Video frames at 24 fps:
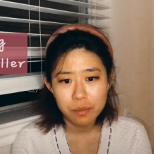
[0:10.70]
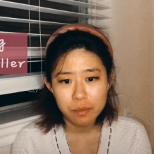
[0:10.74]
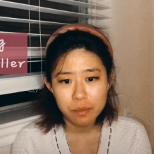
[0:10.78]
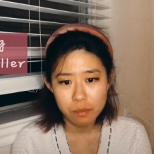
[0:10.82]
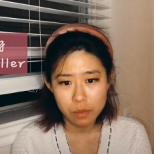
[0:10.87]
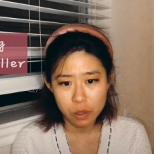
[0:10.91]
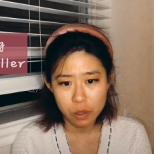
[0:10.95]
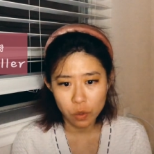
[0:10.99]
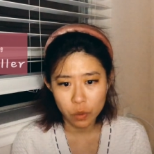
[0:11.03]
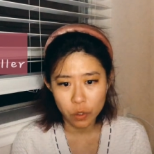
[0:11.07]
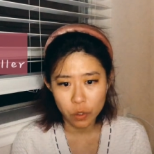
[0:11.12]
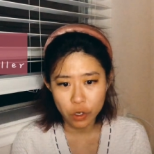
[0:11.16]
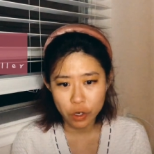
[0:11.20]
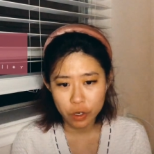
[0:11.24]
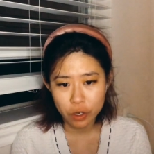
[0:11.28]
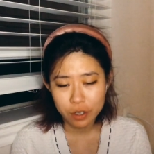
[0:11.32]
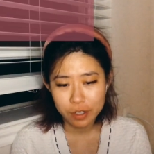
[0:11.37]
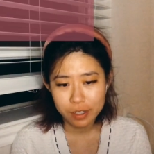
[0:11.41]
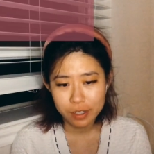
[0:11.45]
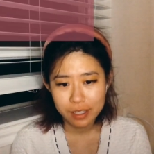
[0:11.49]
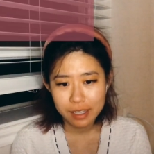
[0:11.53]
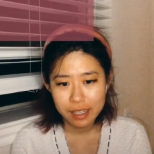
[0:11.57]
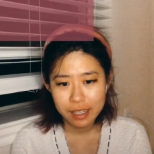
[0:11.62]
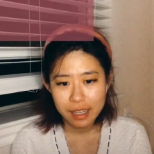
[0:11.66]
Mueller.
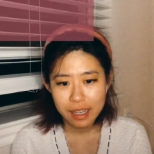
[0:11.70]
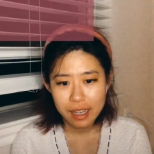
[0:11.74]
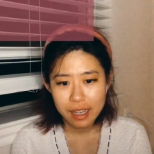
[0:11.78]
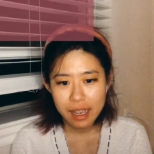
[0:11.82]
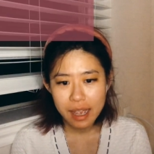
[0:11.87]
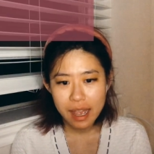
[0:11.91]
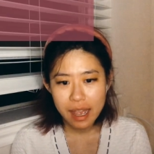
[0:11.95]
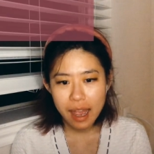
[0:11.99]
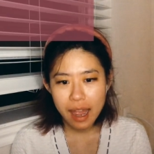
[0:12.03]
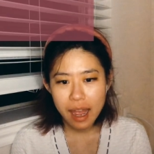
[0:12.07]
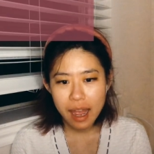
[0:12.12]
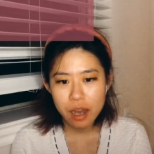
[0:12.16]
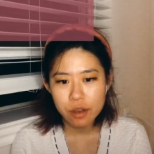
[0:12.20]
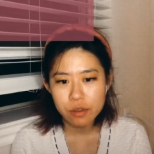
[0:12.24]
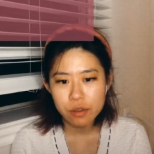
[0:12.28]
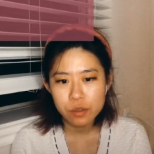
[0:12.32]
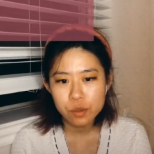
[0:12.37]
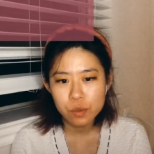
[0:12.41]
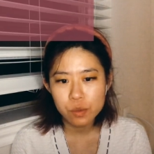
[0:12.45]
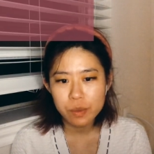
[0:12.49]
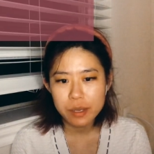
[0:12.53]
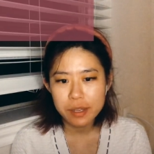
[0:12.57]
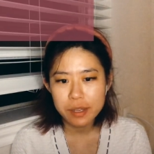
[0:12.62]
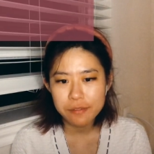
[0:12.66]
How
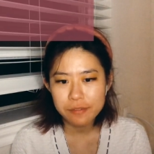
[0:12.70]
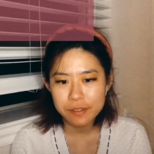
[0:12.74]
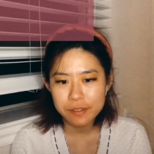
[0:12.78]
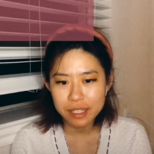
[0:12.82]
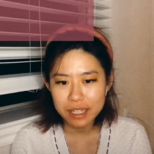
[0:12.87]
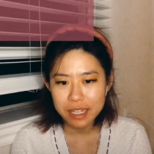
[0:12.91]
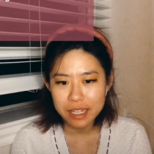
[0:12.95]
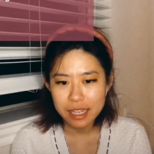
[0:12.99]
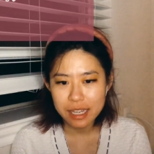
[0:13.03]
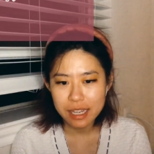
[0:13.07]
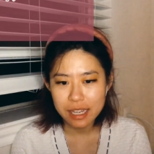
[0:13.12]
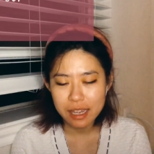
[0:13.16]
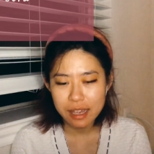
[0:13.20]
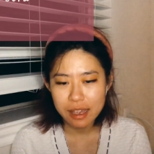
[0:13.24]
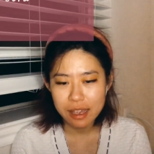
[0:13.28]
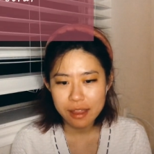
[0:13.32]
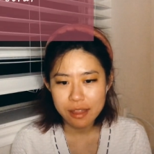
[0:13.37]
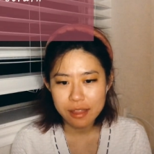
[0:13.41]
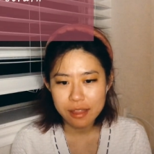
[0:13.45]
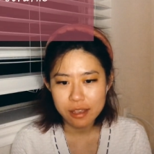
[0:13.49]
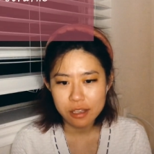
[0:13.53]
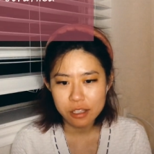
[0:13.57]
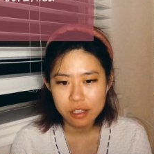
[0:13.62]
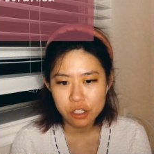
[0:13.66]
swiftly
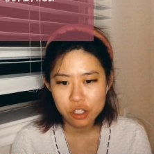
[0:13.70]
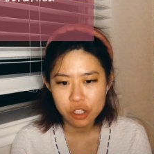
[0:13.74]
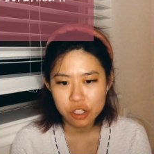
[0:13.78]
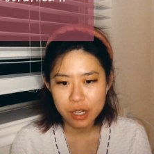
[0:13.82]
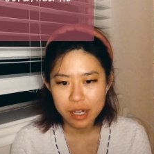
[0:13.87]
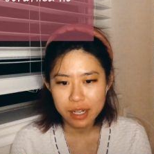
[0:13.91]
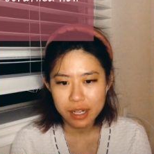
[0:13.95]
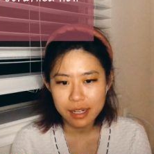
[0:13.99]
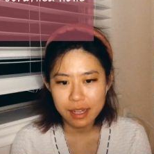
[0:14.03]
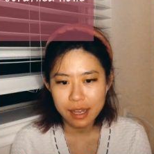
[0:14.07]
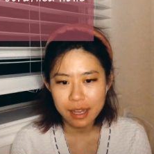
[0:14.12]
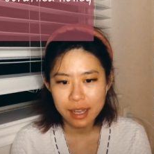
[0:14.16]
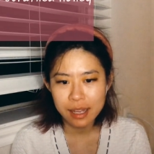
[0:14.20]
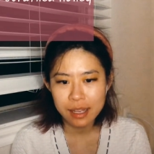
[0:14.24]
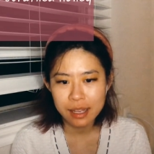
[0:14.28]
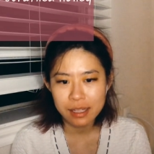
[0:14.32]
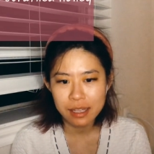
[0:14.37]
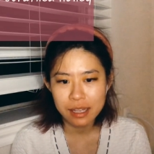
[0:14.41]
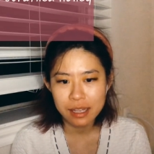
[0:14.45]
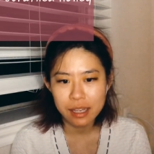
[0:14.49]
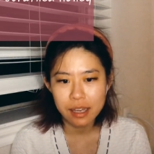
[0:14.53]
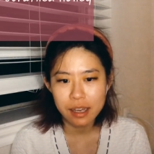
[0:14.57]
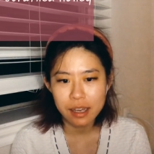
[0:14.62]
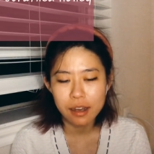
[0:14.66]
the strained
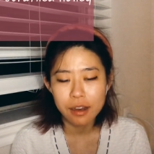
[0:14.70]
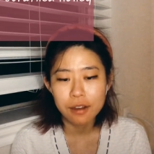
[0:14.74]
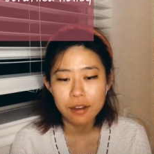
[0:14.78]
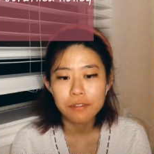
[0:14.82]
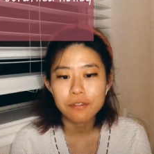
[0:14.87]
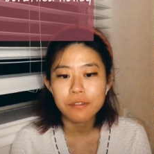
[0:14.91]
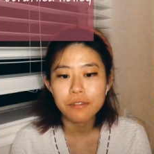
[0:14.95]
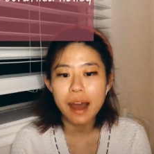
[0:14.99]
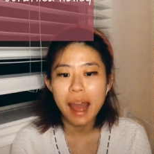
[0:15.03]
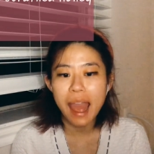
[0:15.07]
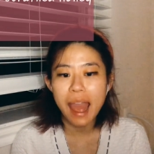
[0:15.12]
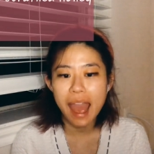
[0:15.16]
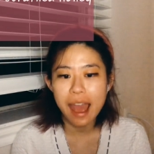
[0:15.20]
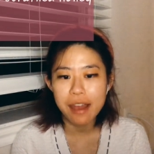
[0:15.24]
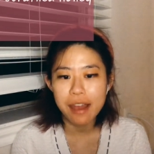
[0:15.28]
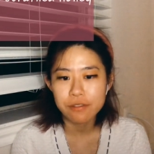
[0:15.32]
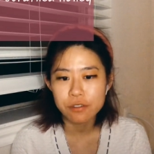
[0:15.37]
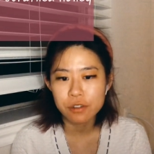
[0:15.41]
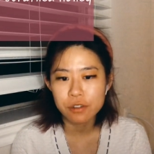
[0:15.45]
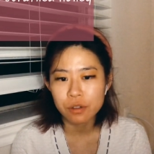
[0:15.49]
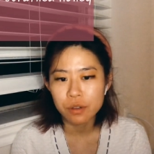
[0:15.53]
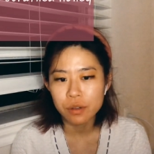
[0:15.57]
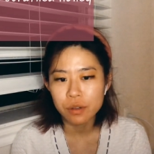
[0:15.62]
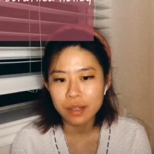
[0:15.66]
honey of
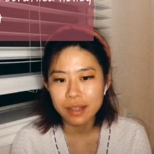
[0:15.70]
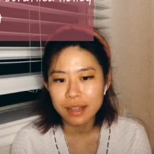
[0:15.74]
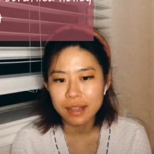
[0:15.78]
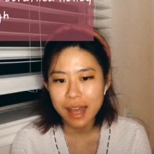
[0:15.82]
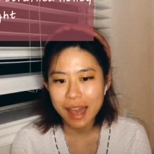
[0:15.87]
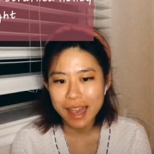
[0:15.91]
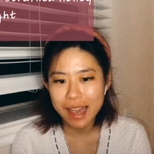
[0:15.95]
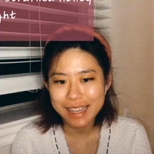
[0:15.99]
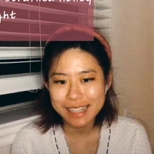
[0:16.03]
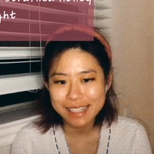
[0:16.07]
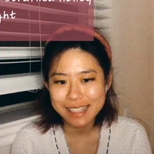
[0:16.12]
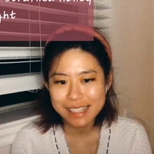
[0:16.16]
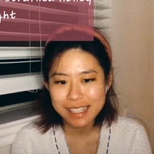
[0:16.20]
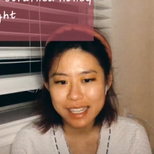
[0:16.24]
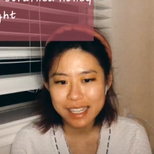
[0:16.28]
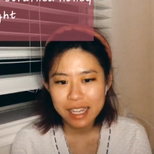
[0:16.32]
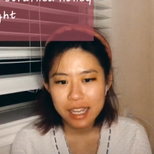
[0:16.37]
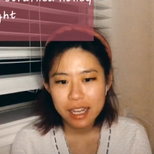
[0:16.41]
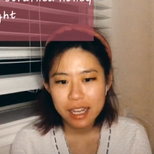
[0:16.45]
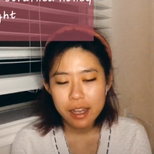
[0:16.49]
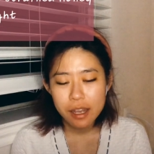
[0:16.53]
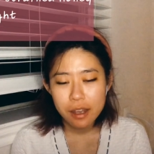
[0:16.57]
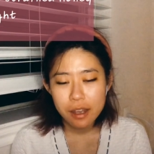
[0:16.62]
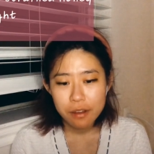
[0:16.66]
afternoon light
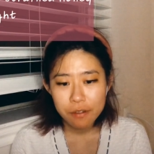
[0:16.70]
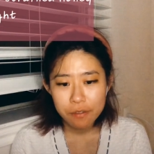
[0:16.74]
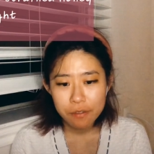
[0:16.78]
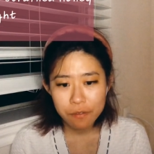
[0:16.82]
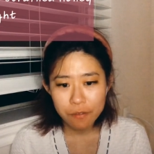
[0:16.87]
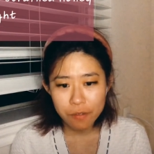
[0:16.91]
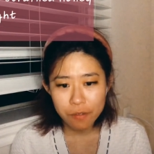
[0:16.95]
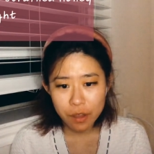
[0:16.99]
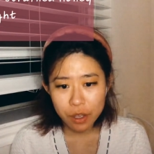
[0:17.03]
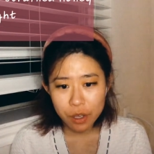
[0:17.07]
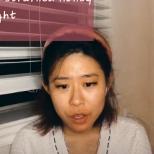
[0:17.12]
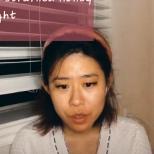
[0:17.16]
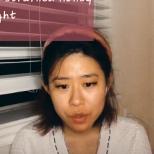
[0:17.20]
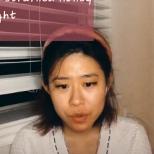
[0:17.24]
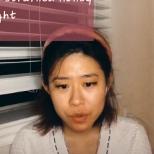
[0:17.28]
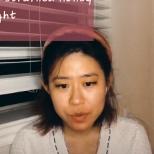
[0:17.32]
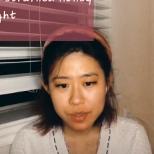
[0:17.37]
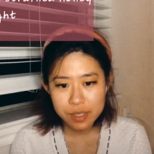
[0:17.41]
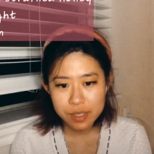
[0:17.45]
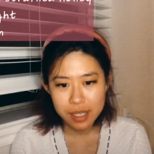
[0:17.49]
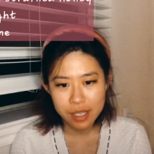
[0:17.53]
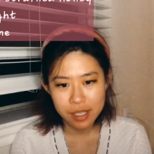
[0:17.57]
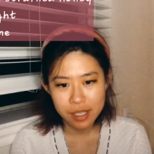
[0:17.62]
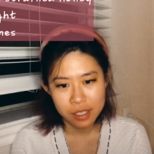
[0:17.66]

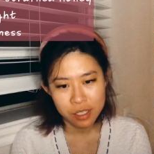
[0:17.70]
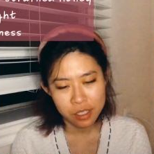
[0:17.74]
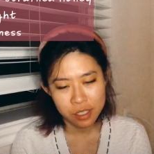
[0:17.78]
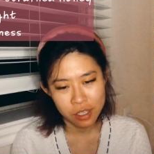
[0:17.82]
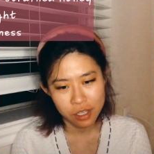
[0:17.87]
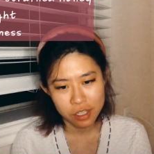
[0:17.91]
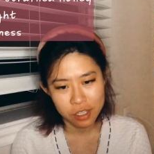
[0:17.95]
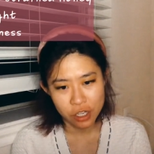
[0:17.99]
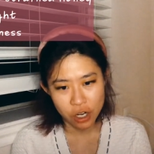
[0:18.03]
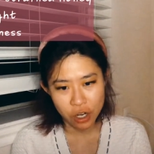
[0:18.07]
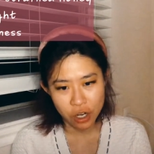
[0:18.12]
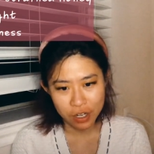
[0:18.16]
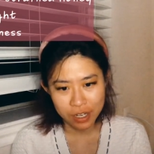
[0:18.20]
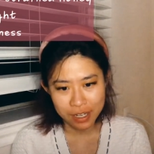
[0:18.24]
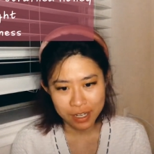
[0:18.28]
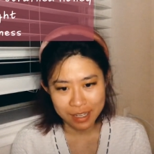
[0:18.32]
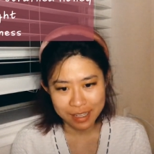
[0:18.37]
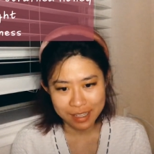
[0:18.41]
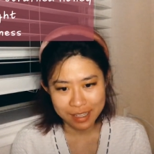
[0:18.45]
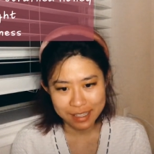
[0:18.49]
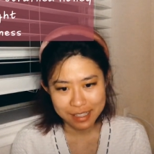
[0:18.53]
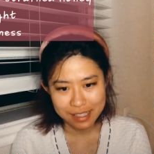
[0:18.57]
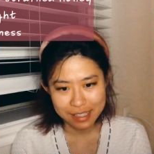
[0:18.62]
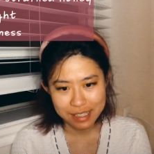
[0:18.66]
flows into
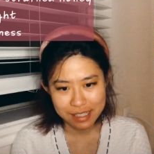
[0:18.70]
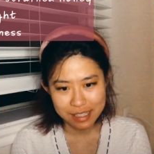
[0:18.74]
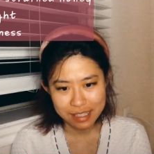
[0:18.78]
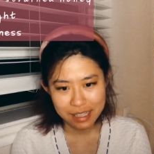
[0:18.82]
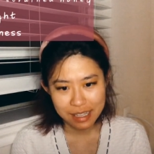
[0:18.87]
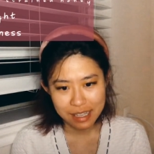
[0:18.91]
darkness,